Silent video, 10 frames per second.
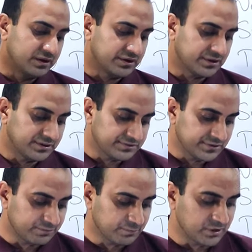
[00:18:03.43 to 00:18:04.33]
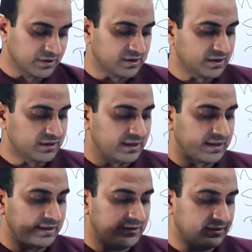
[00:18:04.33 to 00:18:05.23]
decrease the spray rate
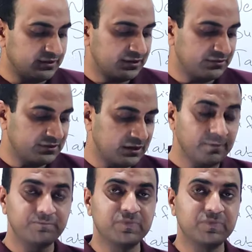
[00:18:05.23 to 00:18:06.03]
and increase the